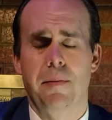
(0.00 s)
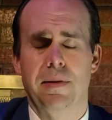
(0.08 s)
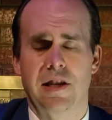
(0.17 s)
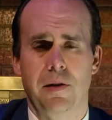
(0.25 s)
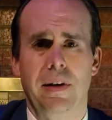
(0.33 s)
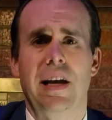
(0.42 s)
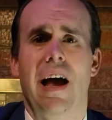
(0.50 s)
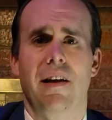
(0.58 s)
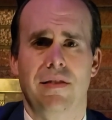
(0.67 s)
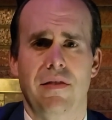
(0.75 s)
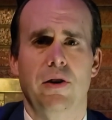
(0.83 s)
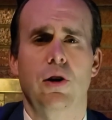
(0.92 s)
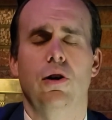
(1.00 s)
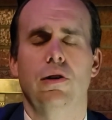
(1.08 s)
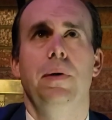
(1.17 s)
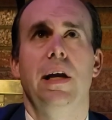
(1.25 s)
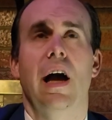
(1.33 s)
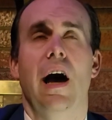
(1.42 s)
it's going to be kind of difficult
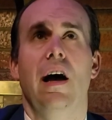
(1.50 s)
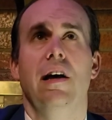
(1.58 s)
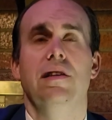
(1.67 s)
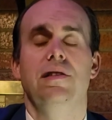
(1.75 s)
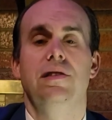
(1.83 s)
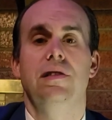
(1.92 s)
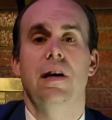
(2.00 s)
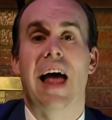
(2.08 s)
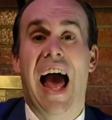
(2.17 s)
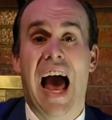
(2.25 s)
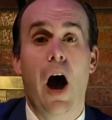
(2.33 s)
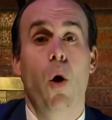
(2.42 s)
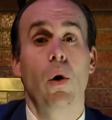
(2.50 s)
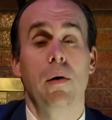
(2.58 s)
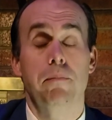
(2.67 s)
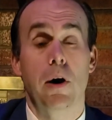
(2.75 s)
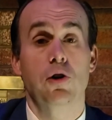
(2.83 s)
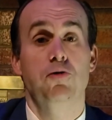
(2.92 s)
because how
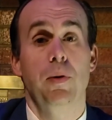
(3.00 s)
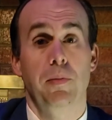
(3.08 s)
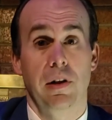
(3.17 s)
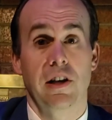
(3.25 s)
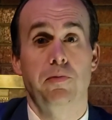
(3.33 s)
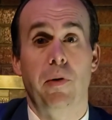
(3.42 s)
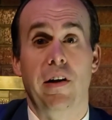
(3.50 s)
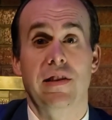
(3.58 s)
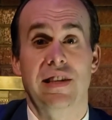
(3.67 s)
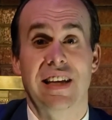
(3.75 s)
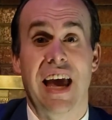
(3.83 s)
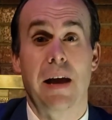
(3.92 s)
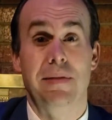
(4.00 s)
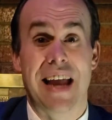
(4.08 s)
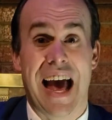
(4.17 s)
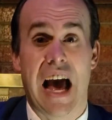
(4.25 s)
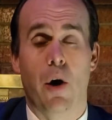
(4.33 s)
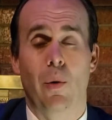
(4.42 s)
most people experience the game
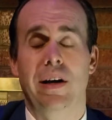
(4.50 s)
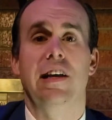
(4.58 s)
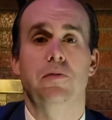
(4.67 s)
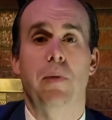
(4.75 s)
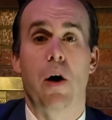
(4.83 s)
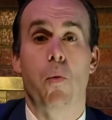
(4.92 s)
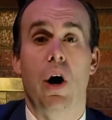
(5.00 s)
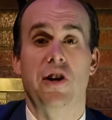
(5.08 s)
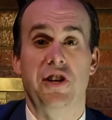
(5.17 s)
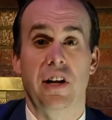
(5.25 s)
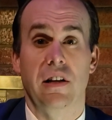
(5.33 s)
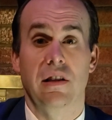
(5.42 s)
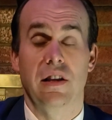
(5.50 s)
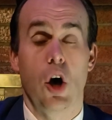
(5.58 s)
now is by watching